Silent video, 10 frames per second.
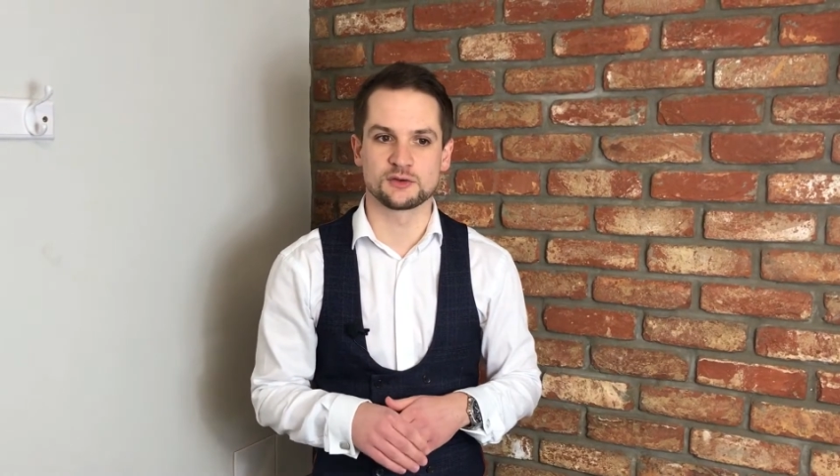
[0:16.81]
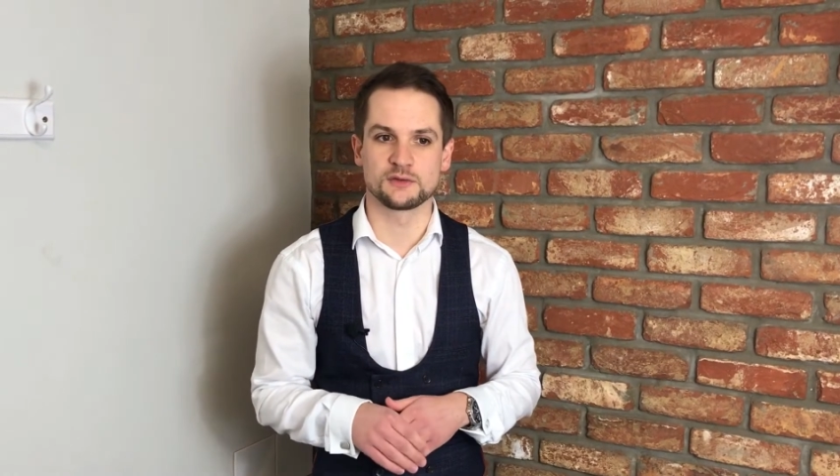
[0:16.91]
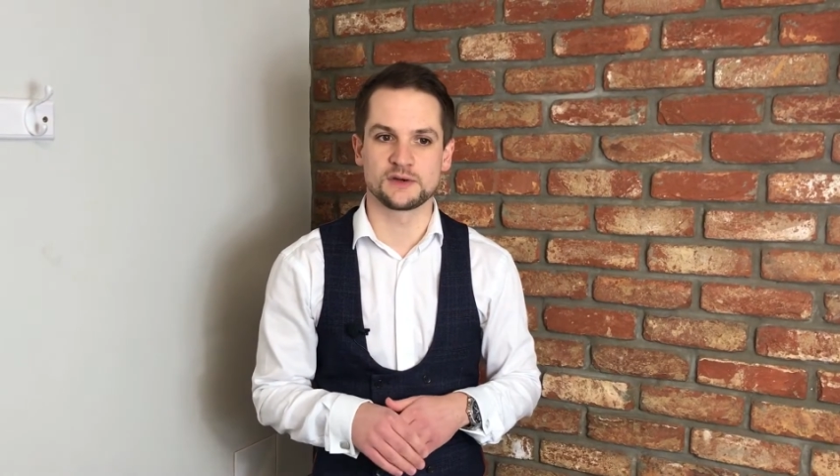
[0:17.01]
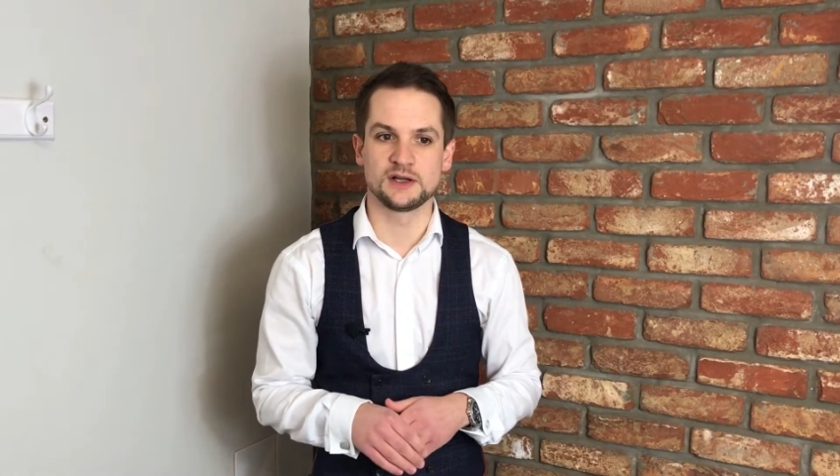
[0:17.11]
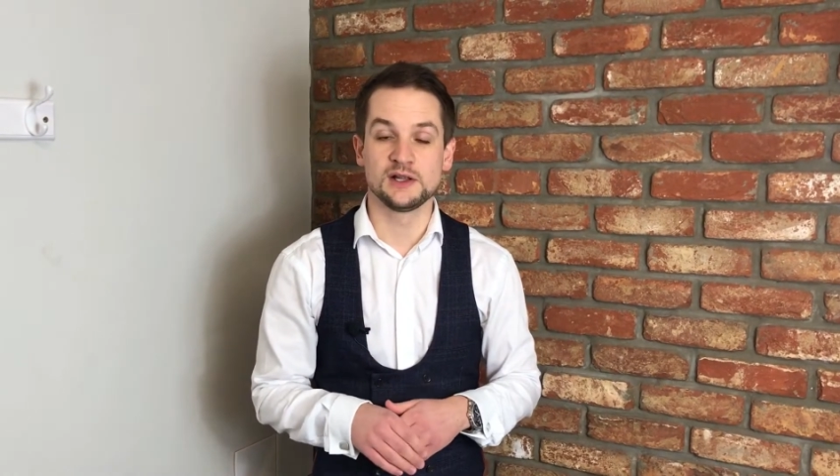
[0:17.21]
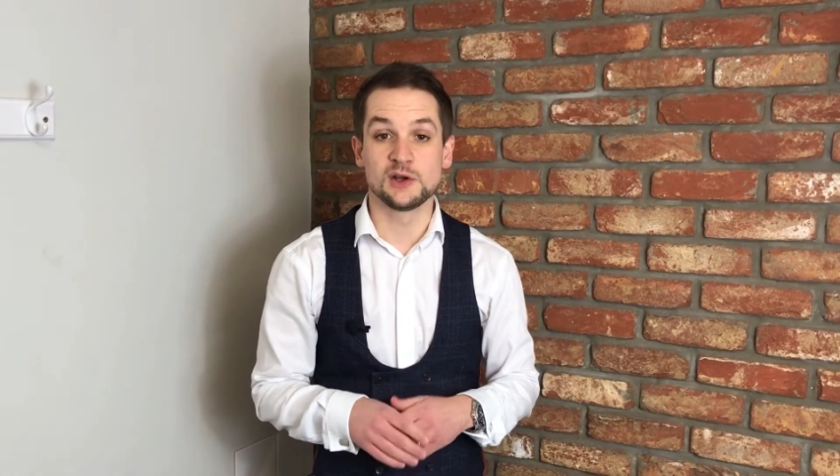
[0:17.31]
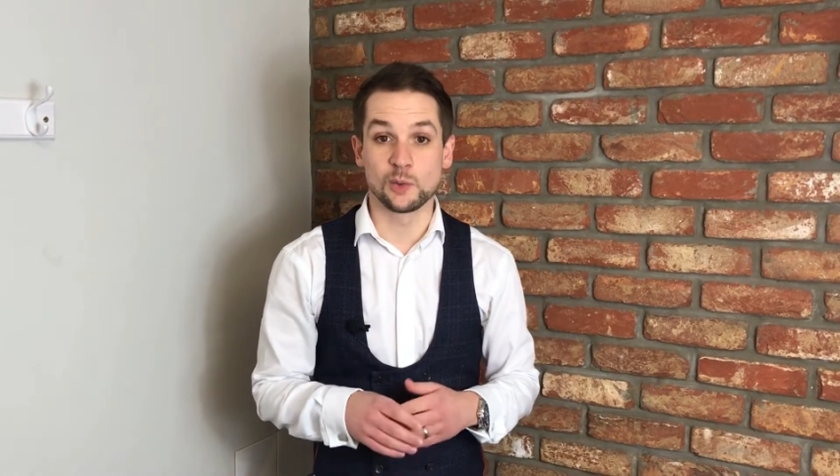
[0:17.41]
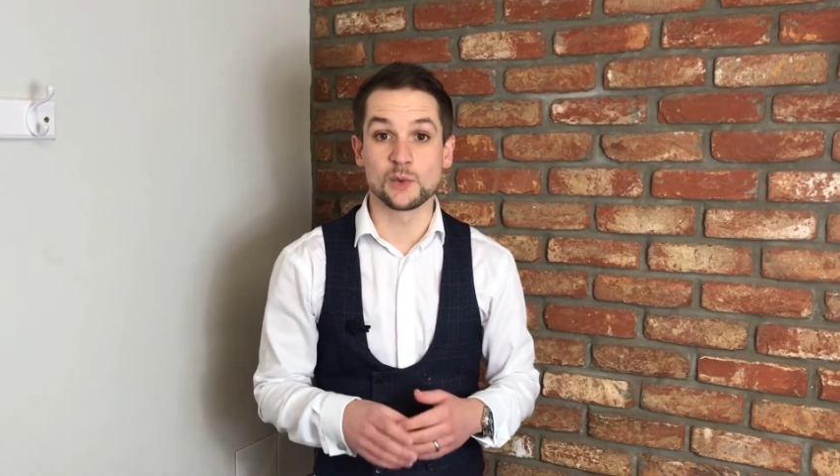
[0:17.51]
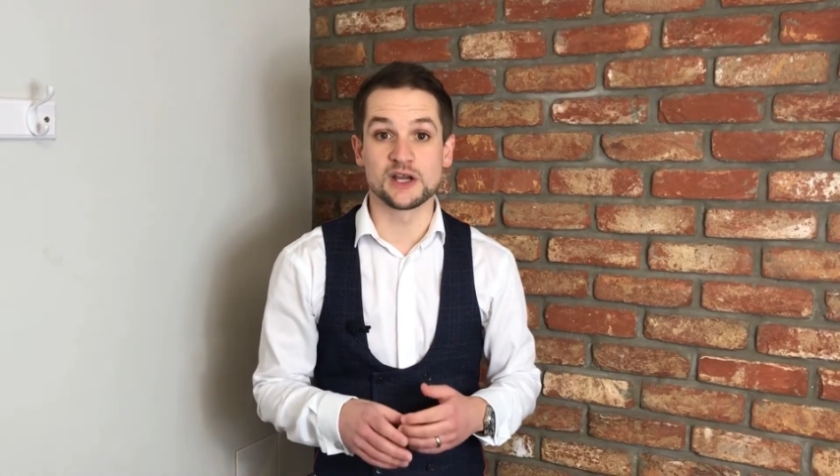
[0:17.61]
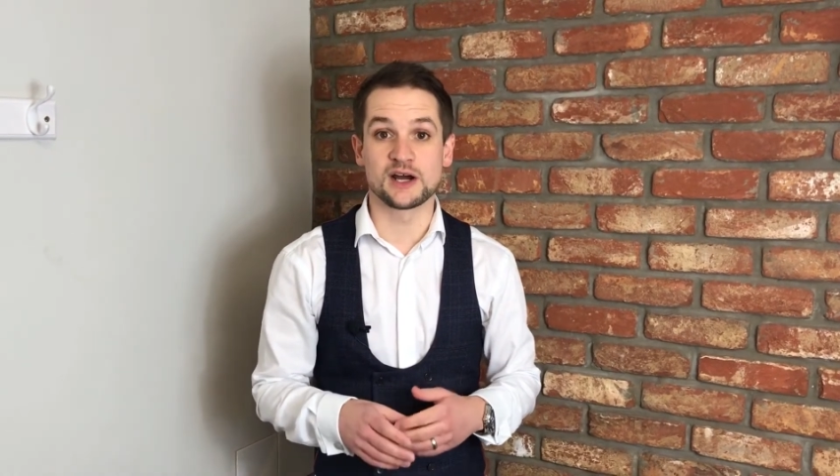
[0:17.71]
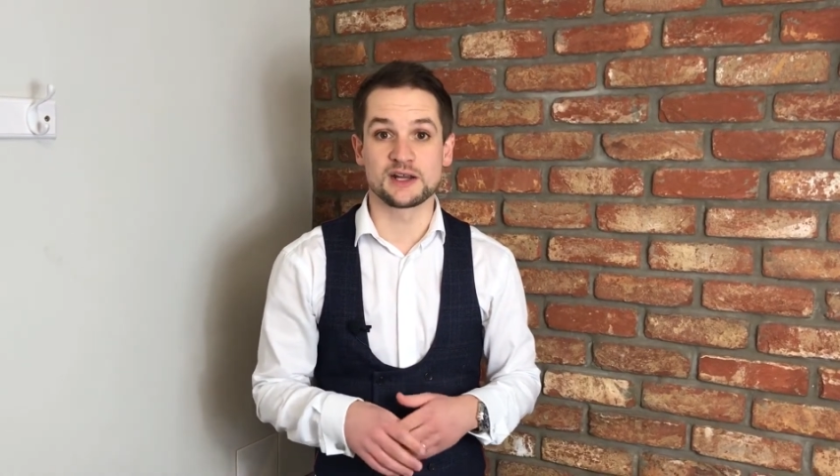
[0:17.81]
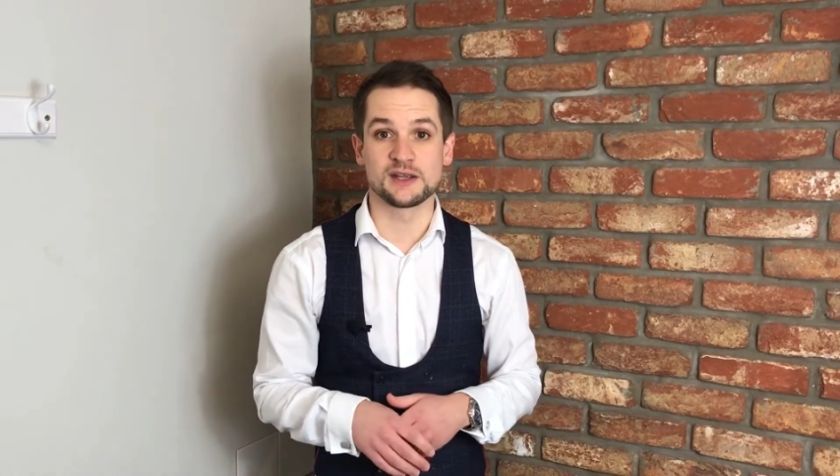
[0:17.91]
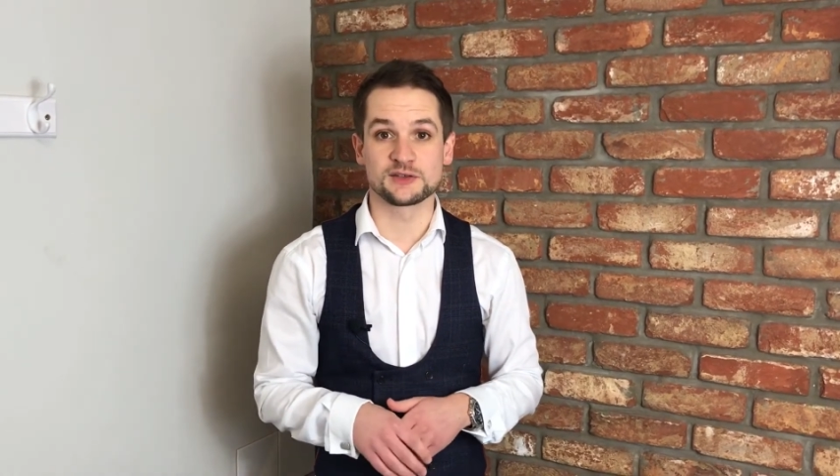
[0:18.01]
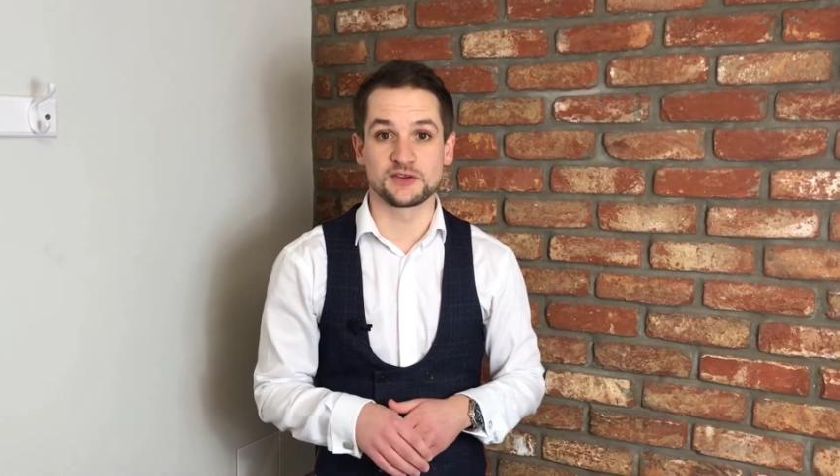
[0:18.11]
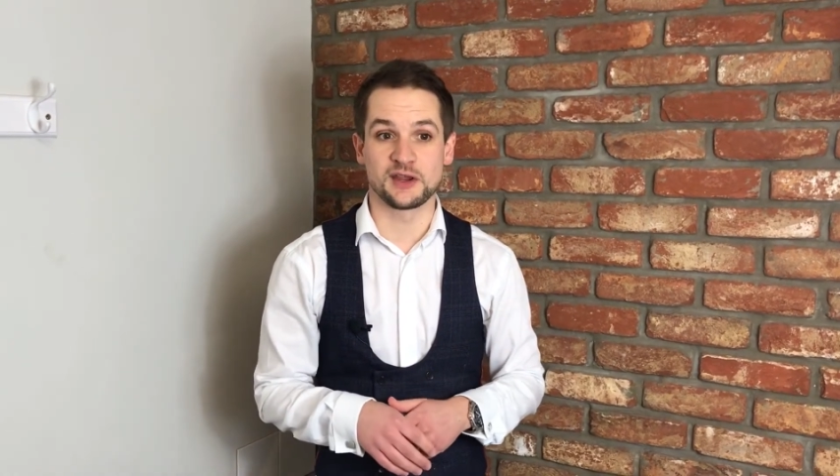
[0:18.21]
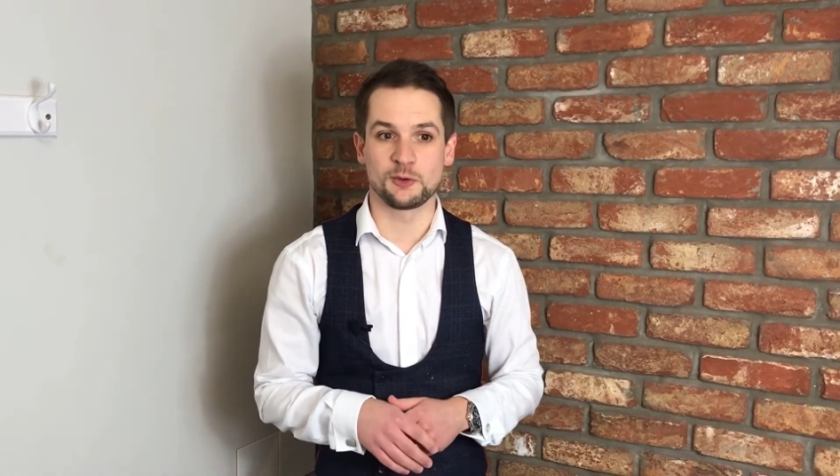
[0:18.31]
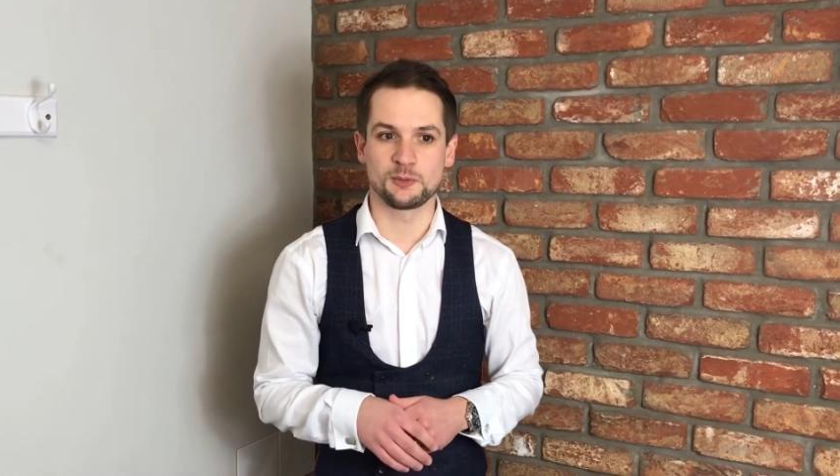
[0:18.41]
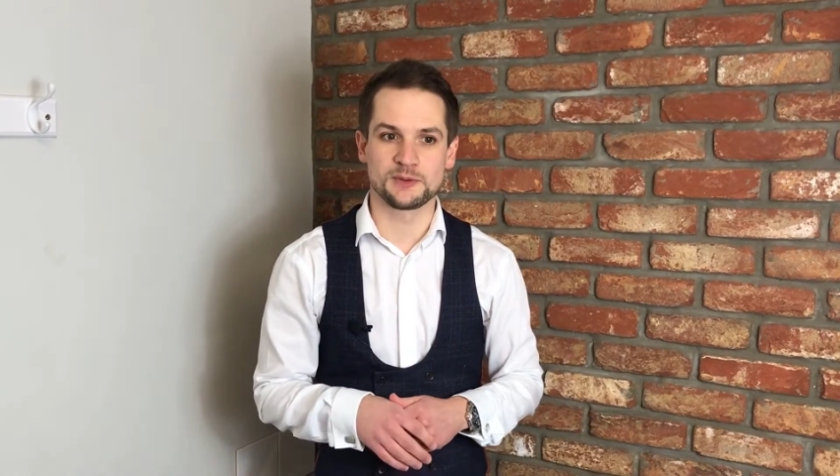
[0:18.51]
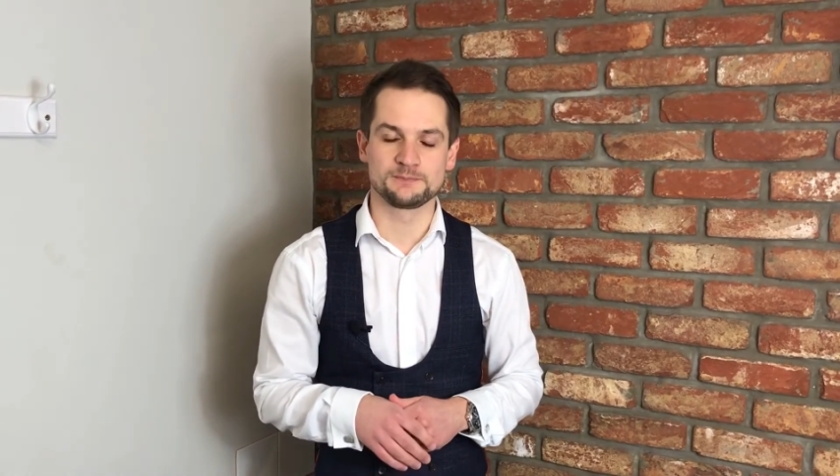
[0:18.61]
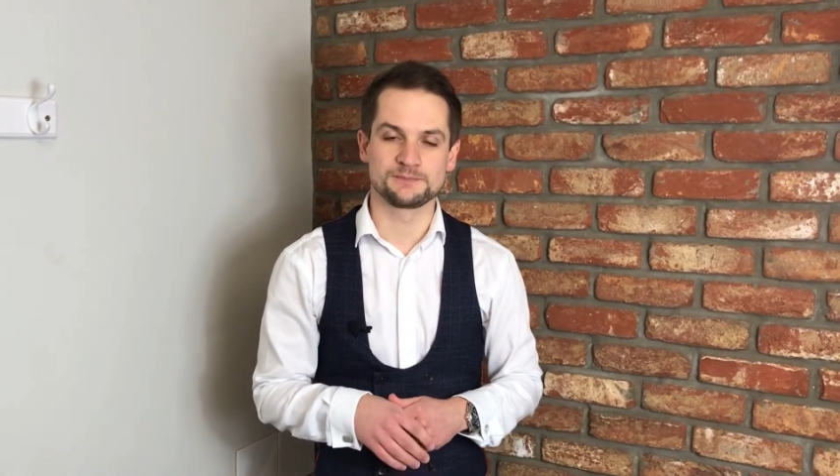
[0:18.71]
over, we are here to help.